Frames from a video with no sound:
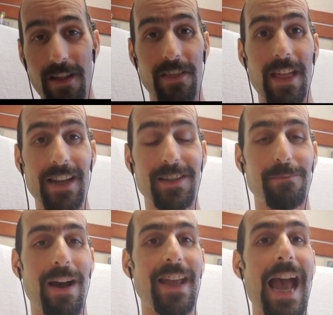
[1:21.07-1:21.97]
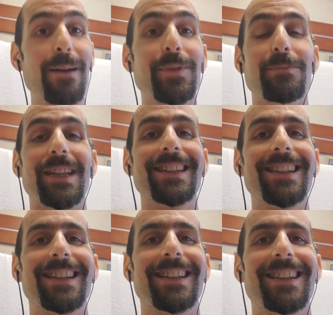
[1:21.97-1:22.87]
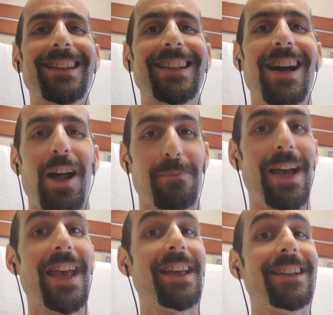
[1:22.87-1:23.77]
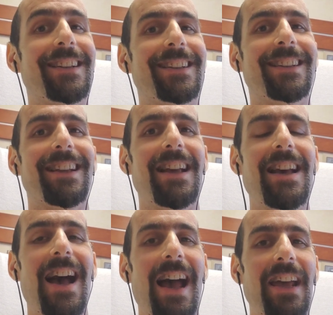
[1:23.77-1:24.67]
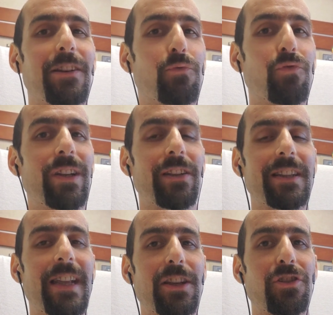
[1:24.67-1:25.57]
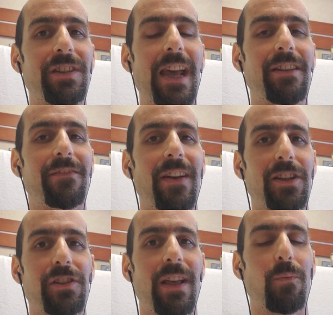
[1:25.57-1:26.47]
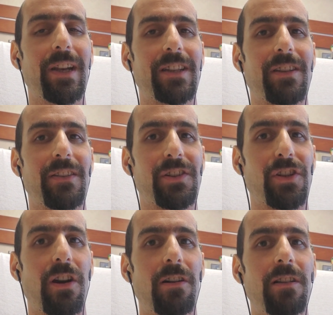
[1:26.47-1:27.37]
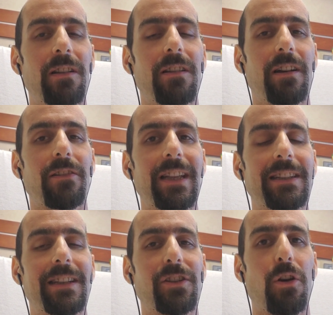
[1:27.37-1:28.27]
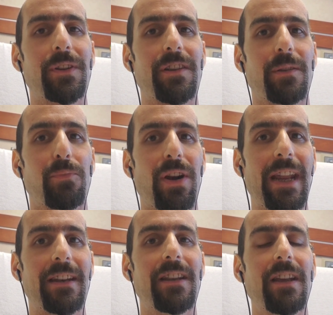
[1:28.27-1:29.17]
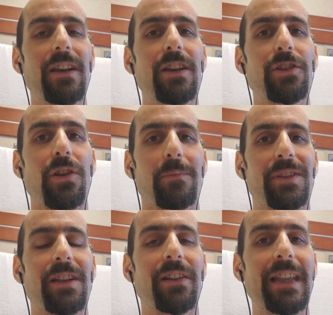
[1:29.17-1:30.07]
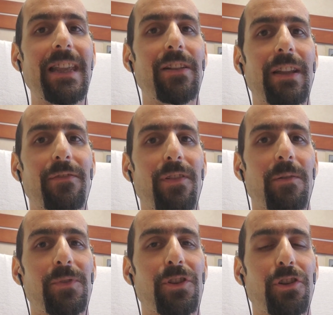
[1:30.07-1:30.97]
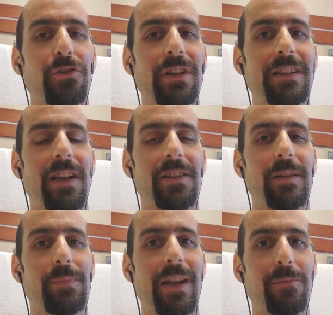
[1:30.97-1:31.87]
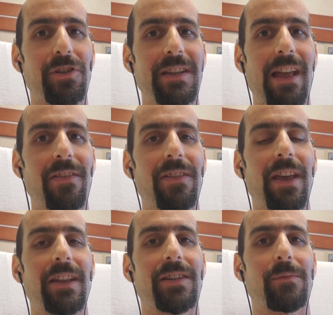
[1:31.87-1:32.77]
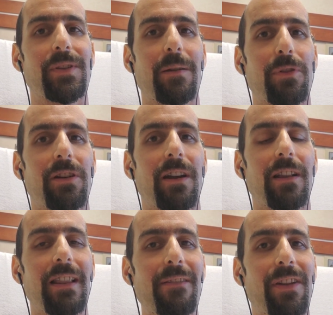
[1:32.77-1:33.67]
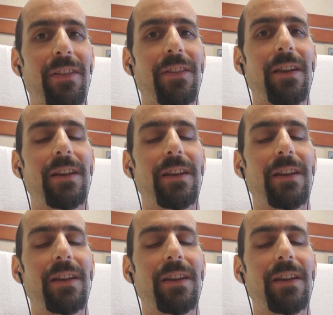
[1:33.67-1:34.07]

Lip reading: that's my abdomen on my head. I had a really dangerous head infection that went into the skull. Luckily, it didn't go into the brain. So I'm still healing from surgeries on September 10th and September 11th